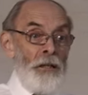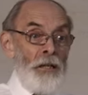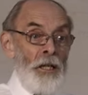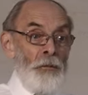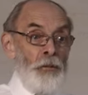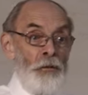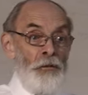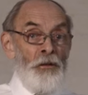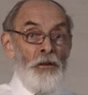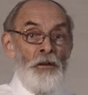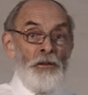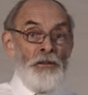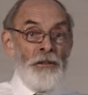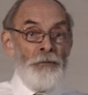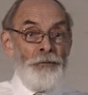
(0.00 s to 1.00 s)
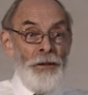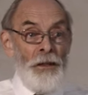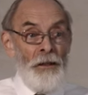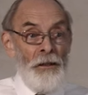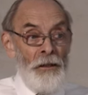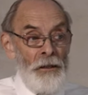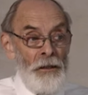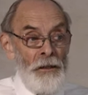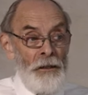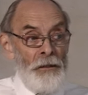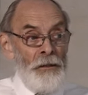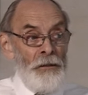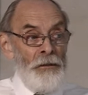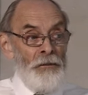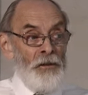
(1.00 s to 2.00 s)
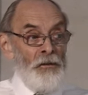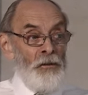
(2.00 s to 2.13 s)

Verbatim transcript: He preferred to